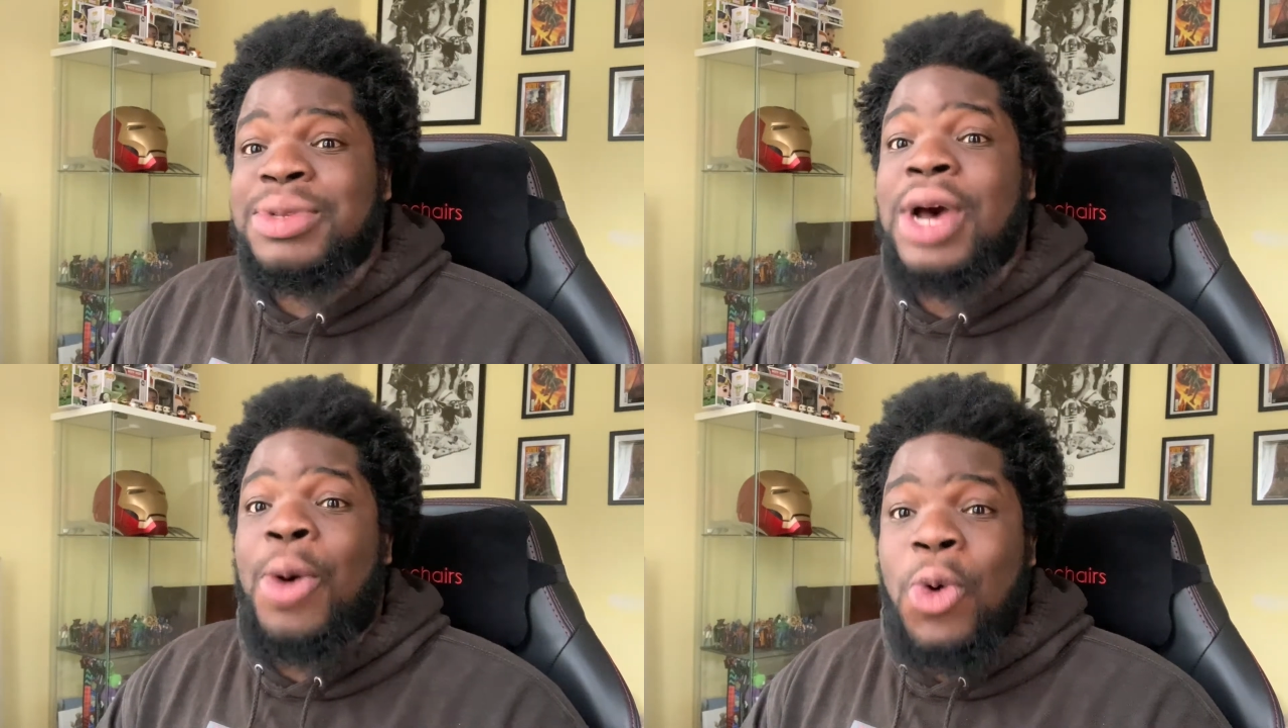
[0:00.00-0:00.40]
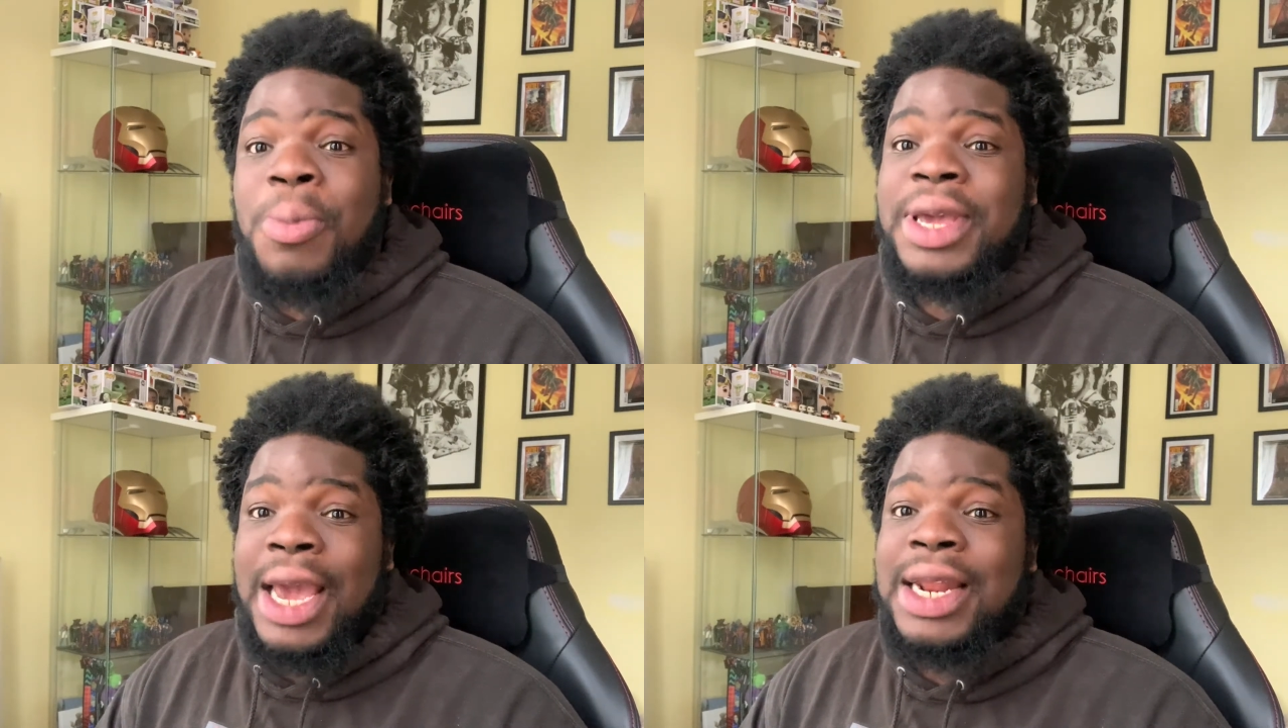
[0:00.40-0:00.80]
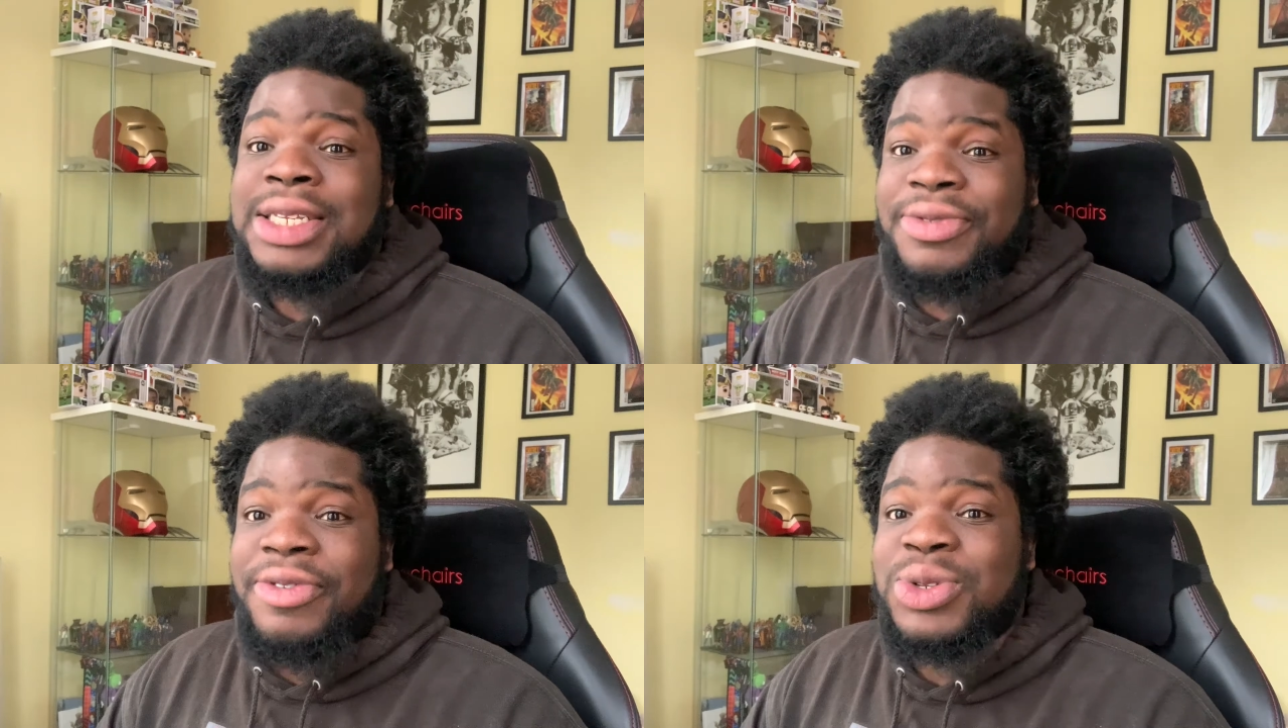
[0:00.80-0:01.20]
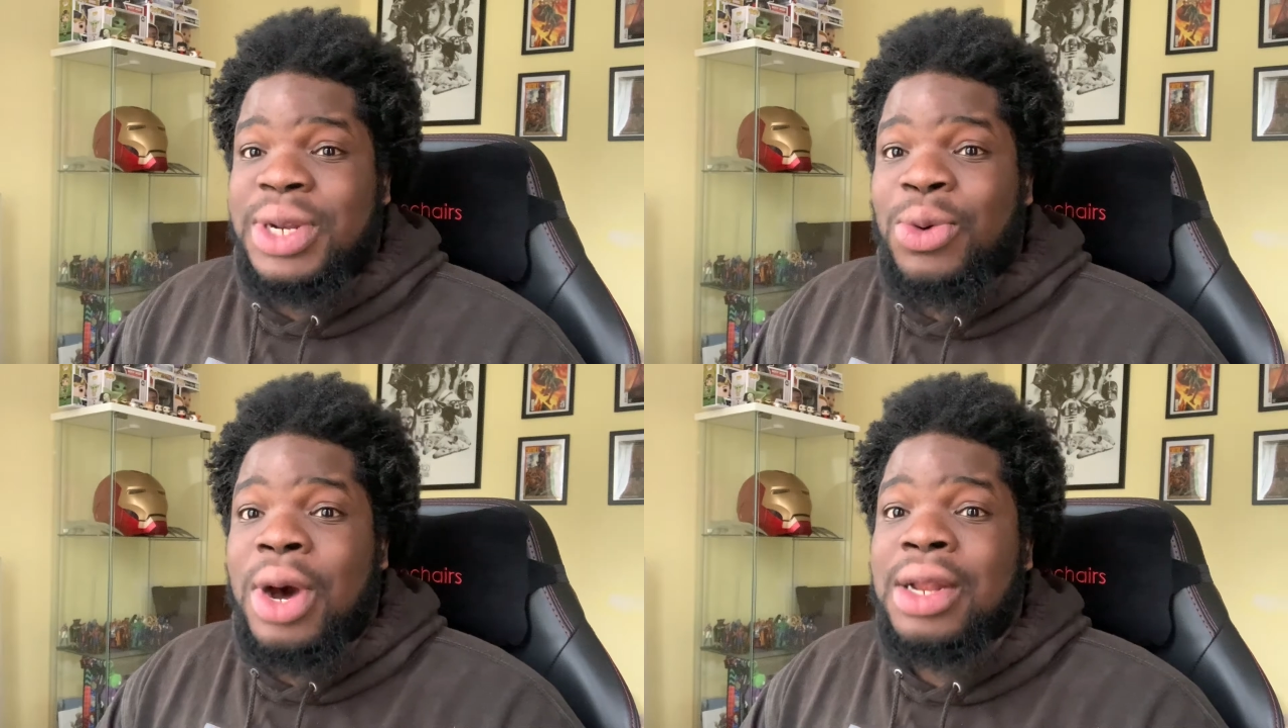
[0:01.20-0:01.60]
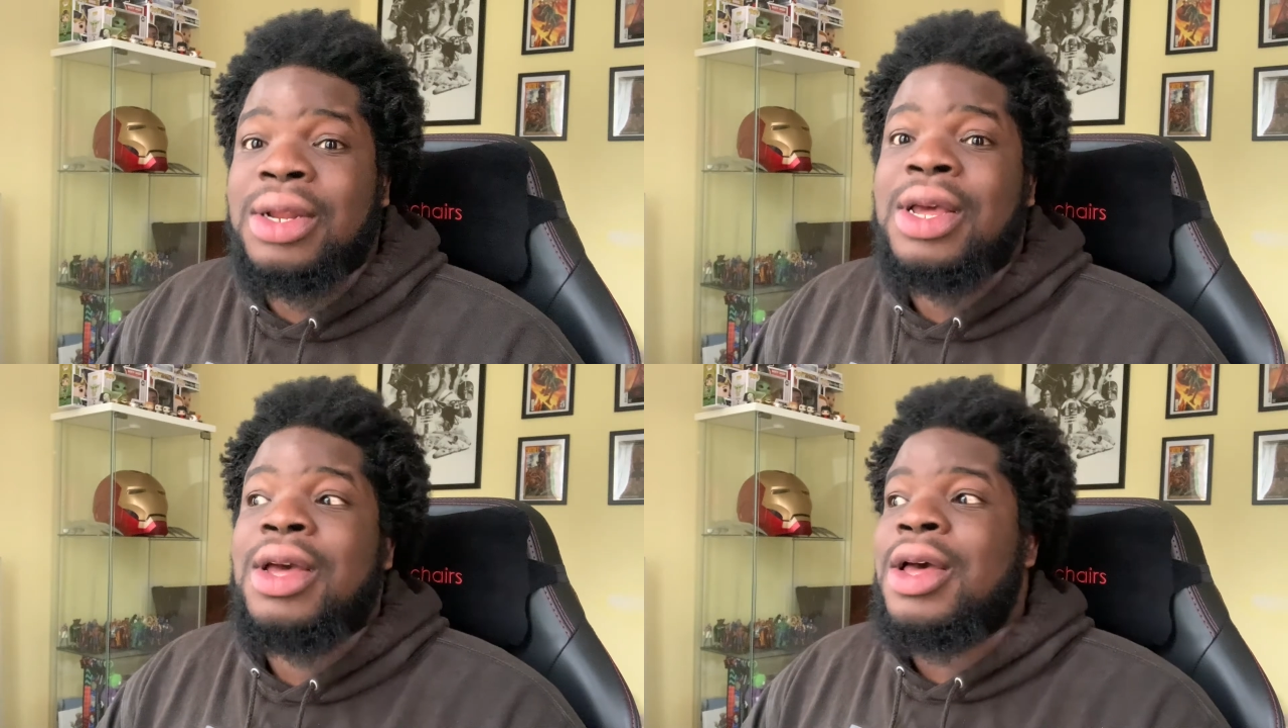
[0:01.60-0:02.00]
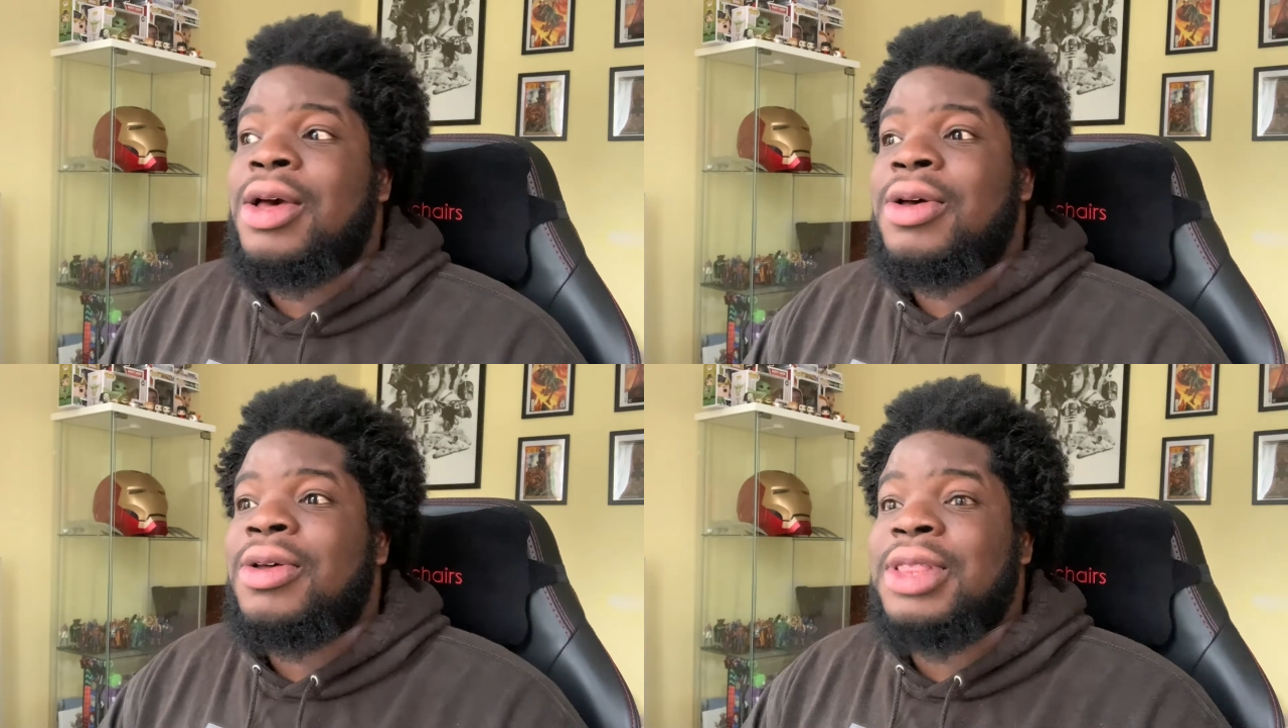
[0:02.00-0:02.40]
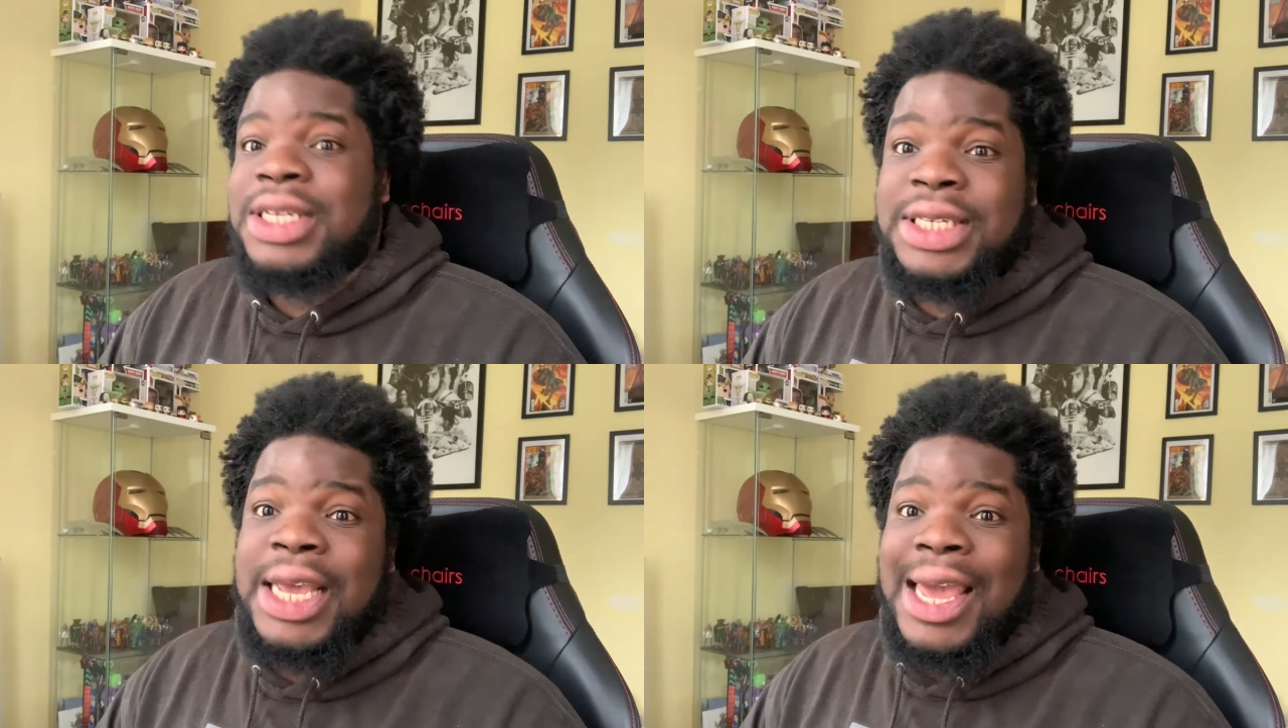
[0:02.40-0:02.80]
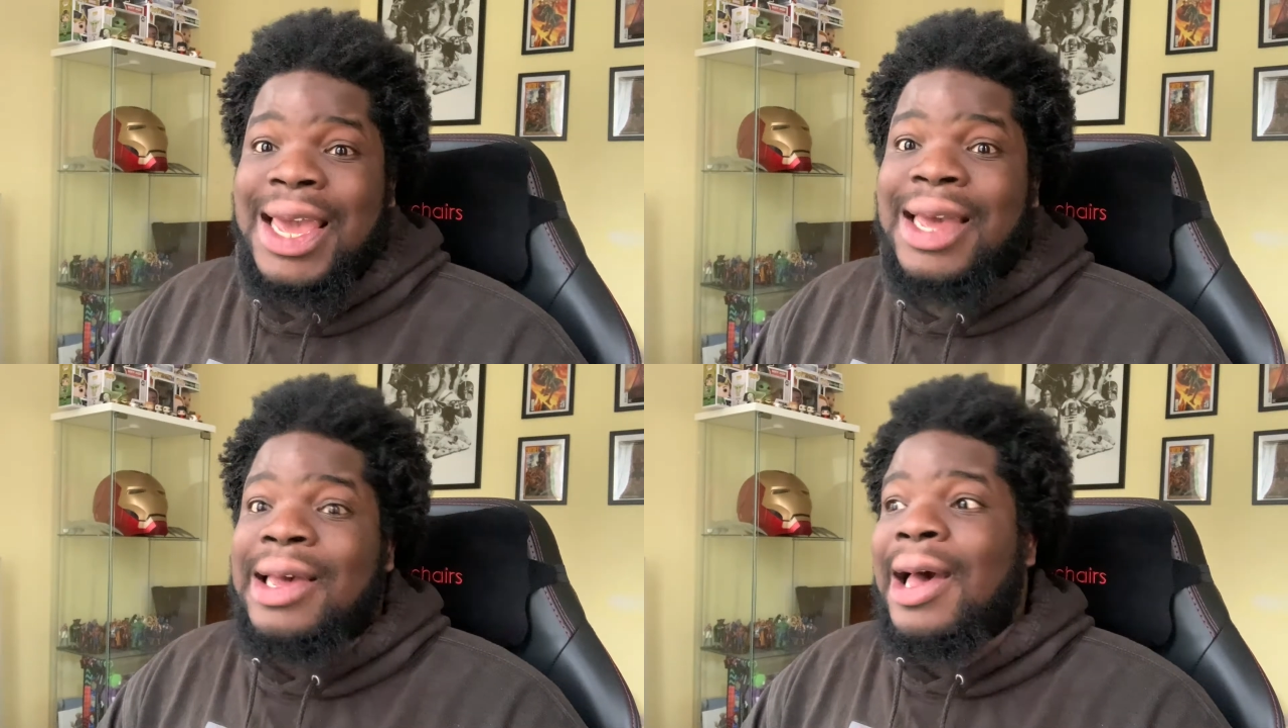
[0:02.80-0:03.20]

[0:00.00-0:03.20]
so I will be getting into FIFA 21 this year.